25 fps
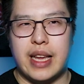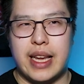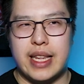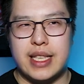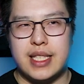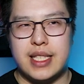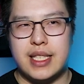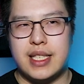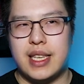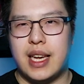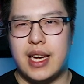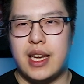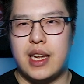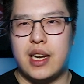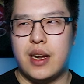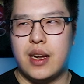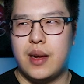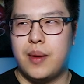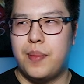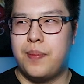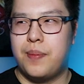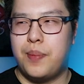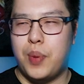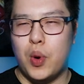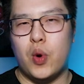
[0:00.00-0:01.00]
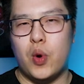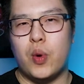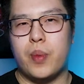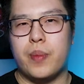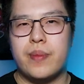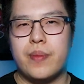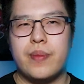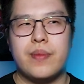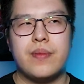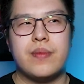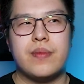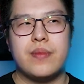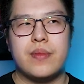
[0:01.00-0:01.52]
that said, boom,
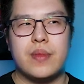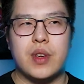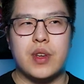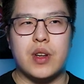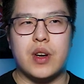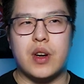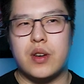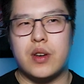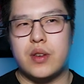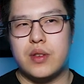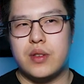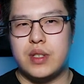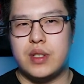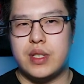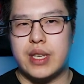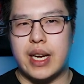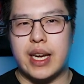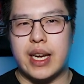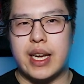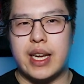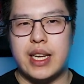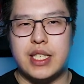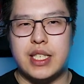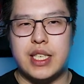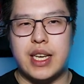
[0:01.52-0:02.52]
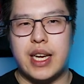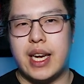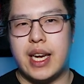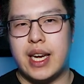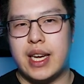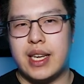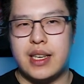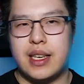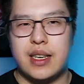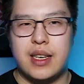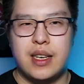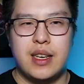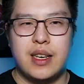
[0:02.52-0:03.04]
you know, Jackie
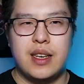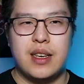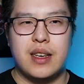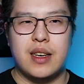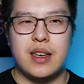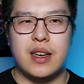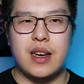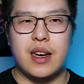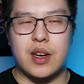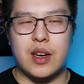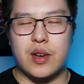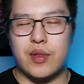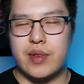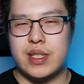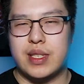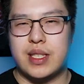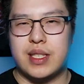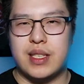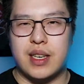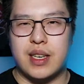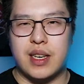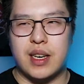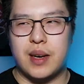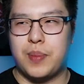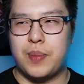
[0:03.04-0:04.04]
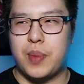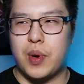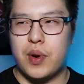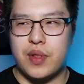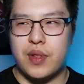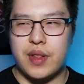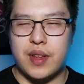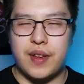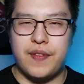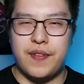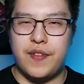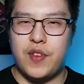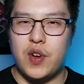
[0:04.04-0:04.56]
Chan, uh, Chris Tucker
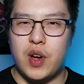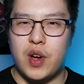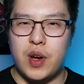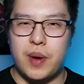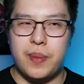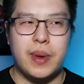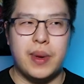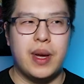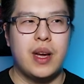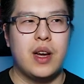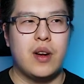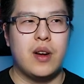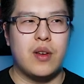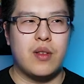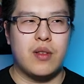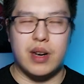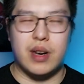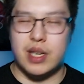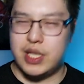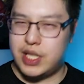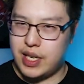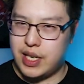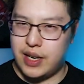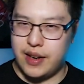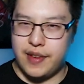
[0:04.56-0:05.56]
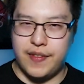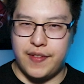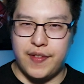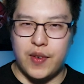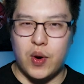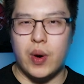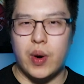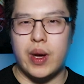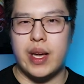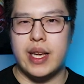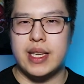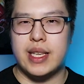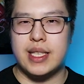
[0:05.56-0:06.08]
both confirm Rush Hour
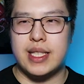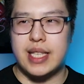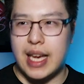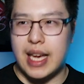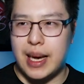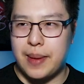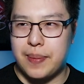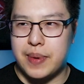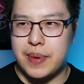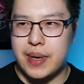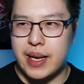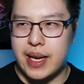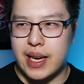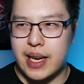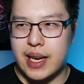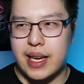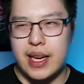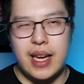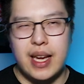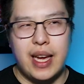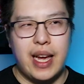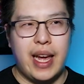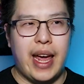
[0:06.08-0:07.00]
four is happening.